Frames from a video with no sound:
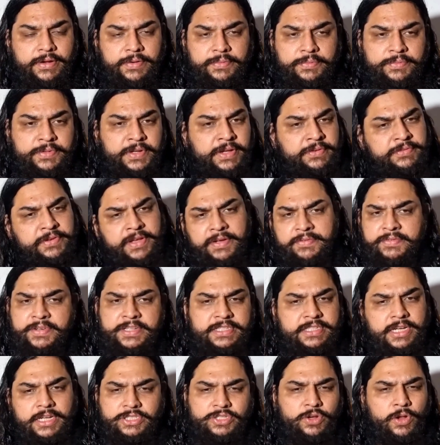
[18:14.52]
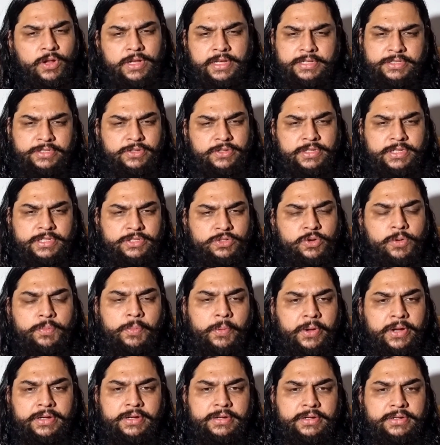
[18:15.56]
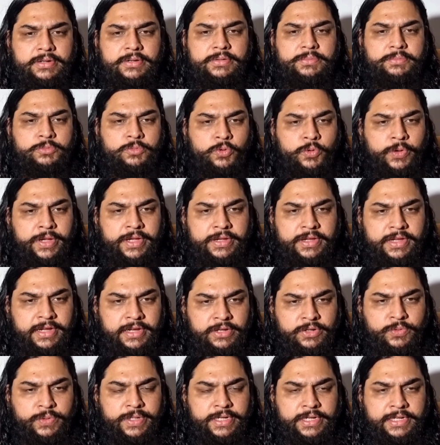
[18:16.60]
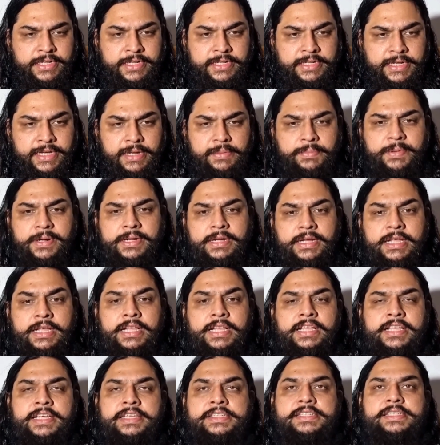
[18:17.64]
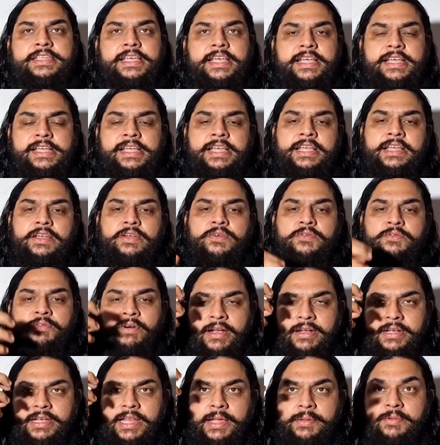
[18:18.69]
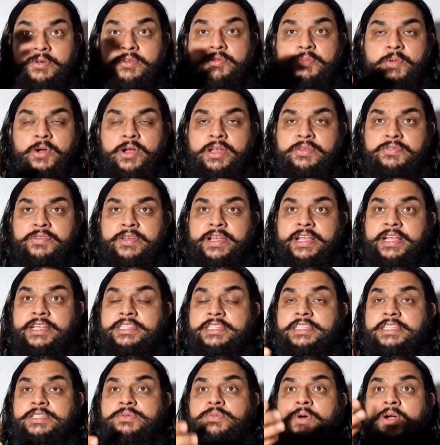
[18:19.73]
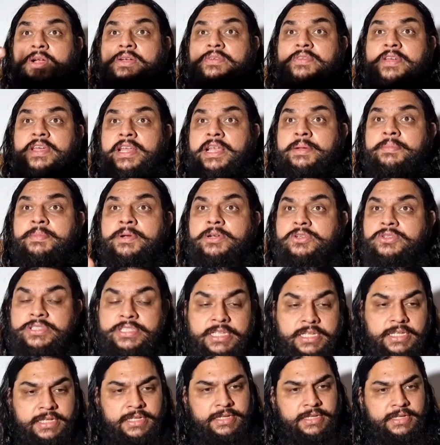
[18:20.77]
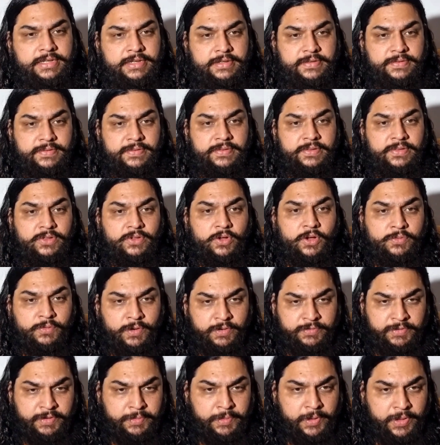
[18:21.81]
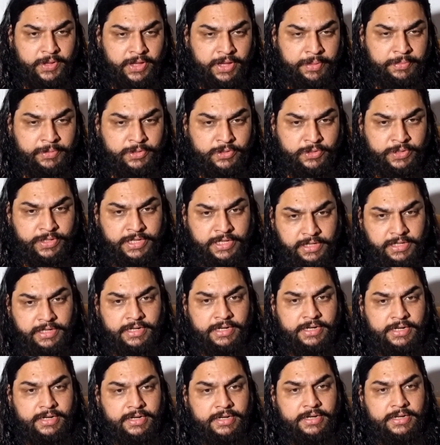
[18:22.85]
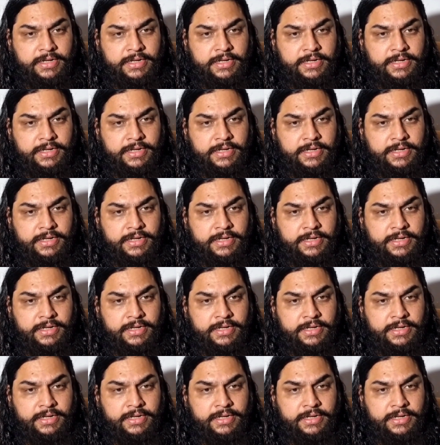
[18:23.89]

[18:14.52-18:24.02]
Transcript: we have discussed all this, so there is no point going into it detail, but he is saying one type of modification is what we are able to see or what we are able to hear.